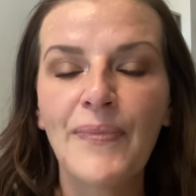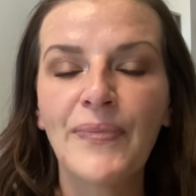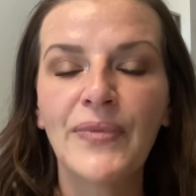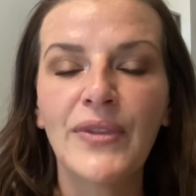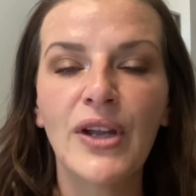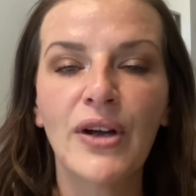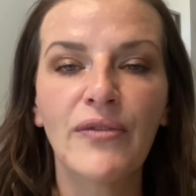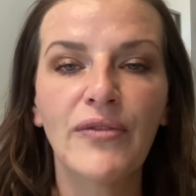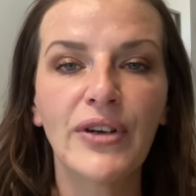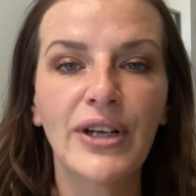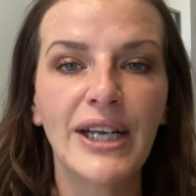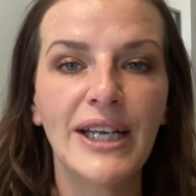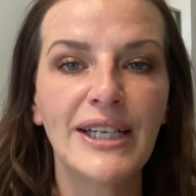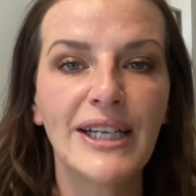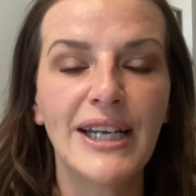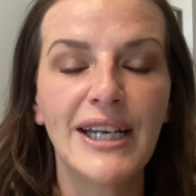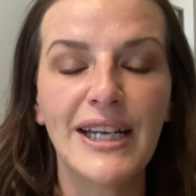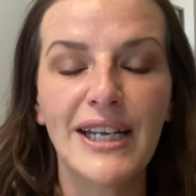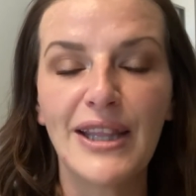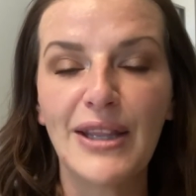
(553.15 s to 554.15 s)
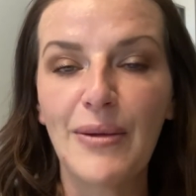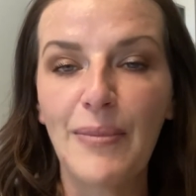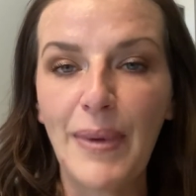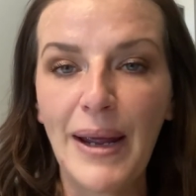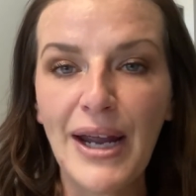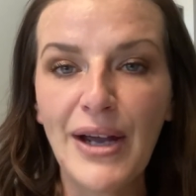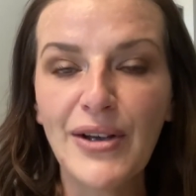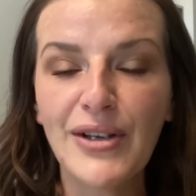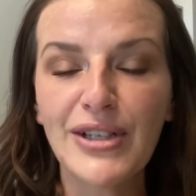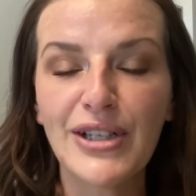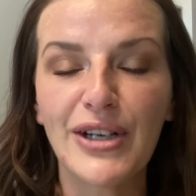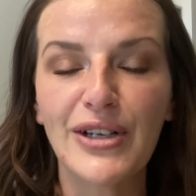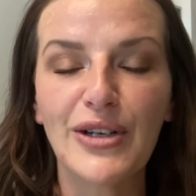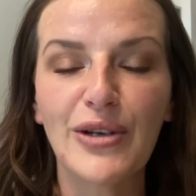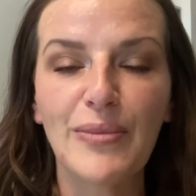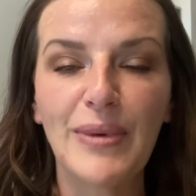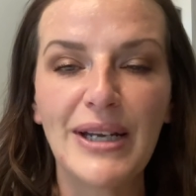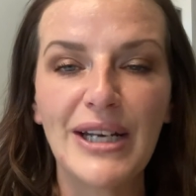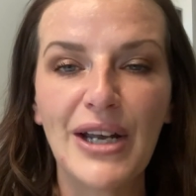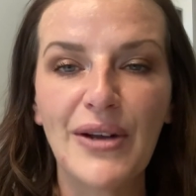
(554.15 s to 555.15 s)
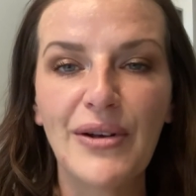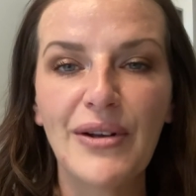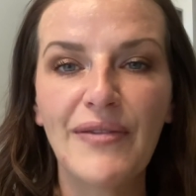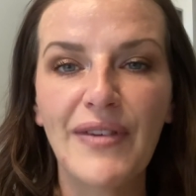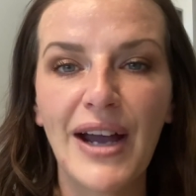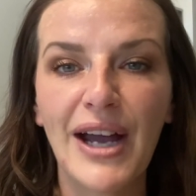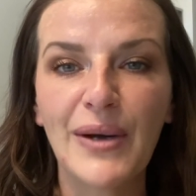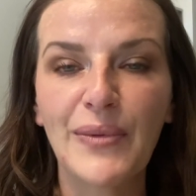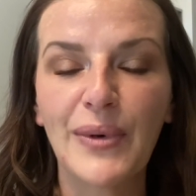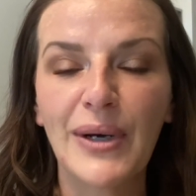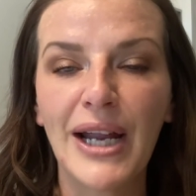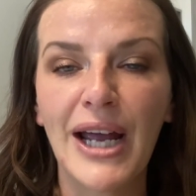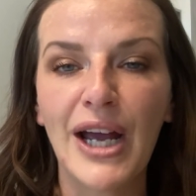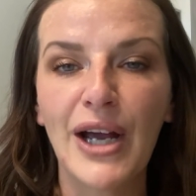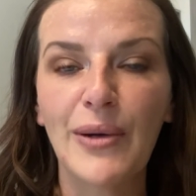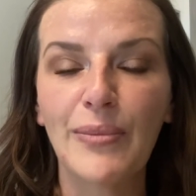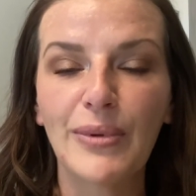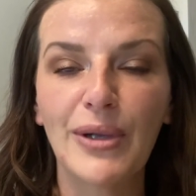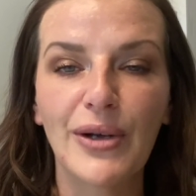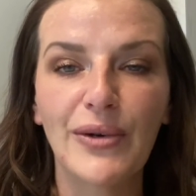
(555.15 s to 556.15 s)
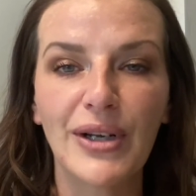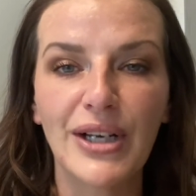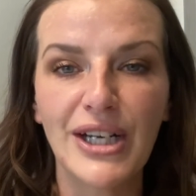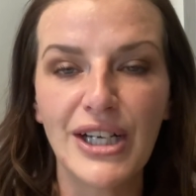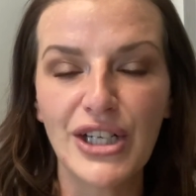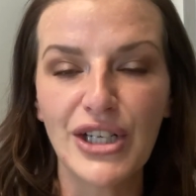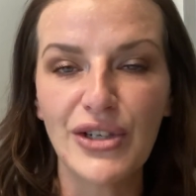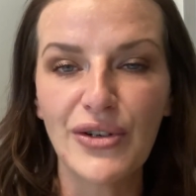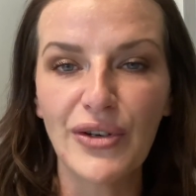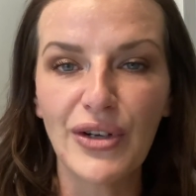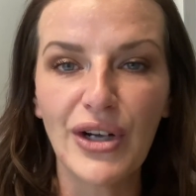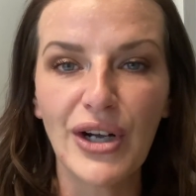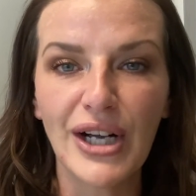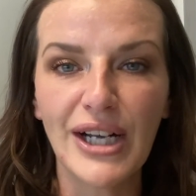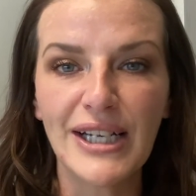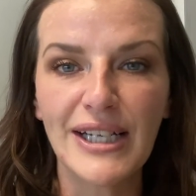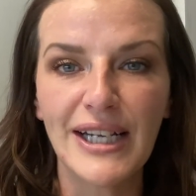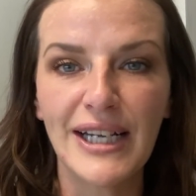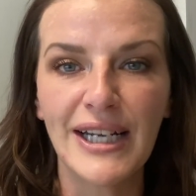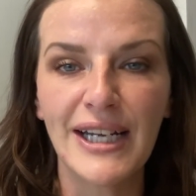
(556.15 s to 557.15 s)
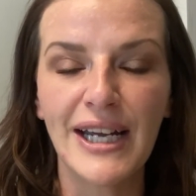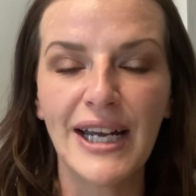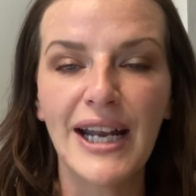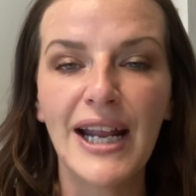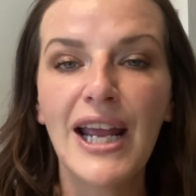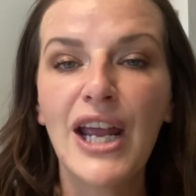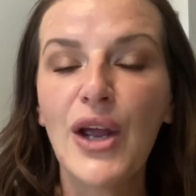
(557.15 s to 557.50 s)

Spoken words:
Don't forget to hit the bell so you'll be notified when I upload additional content.